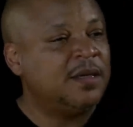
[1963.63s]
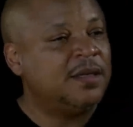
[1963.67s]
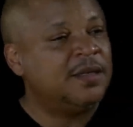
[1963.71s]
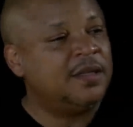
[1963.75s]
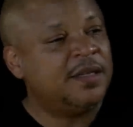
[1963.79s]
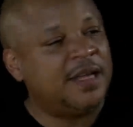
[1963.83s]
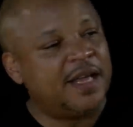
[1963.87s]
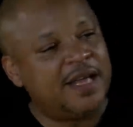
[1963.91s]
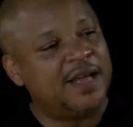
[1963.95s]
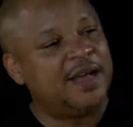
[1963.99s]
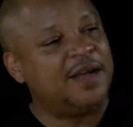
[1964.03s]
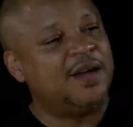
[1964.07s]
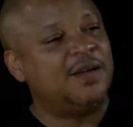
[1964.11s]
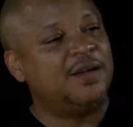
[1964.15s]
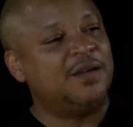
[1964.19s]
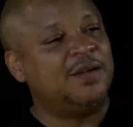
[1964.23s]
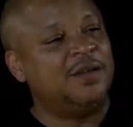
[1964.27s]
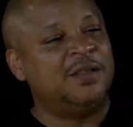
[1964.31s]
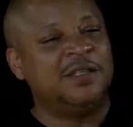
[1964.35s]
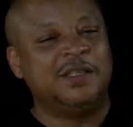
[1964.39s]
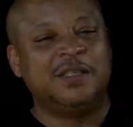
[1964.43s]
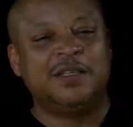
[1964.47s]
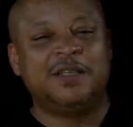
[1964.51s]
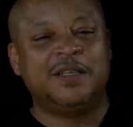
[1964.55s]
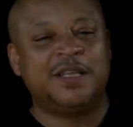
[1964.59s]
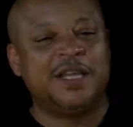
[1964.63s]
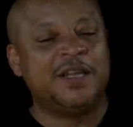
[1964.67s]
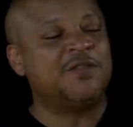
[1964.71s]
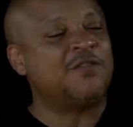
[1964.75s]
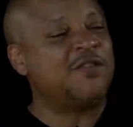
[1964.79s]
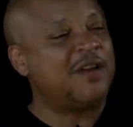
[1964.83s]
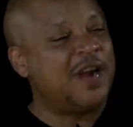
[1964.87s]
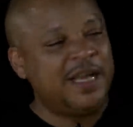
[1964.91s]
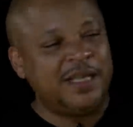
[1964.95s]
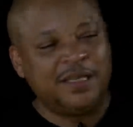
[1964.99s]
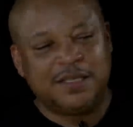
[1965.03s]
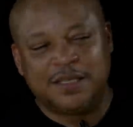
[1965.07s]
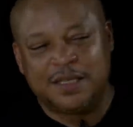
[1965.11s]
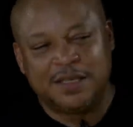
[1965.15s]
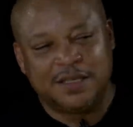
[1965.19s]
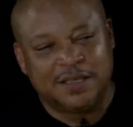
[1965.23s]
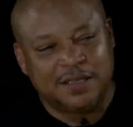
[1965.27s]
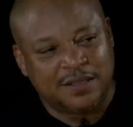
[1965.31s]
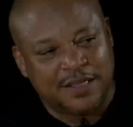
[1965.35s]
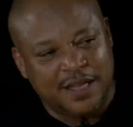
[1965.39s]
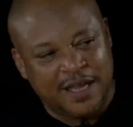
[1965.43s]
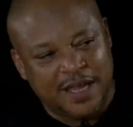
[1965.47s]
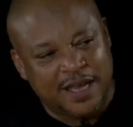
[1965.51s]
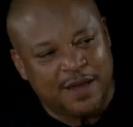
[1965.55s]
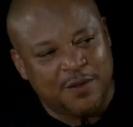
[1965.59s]
Now, can rice
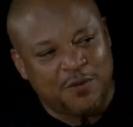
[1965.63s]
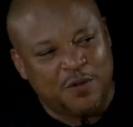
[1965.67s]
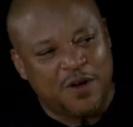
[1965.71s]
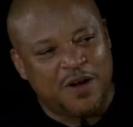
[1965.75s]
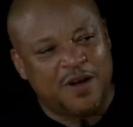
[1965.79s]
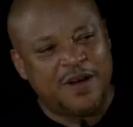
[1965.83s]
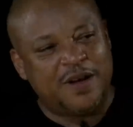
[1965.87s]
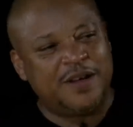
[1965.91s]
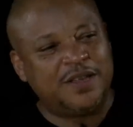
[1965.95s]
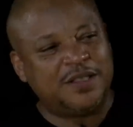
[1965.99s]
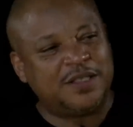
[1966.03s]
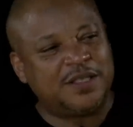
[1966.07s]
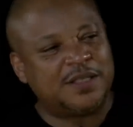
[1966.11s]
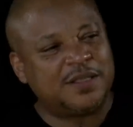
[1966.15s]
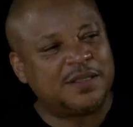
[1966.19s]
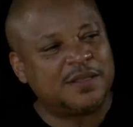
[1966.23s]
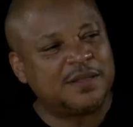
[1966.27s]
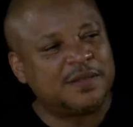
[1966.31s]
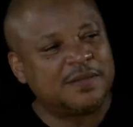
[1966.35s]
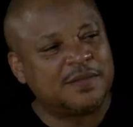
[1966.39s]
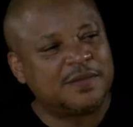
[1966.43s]
understand words?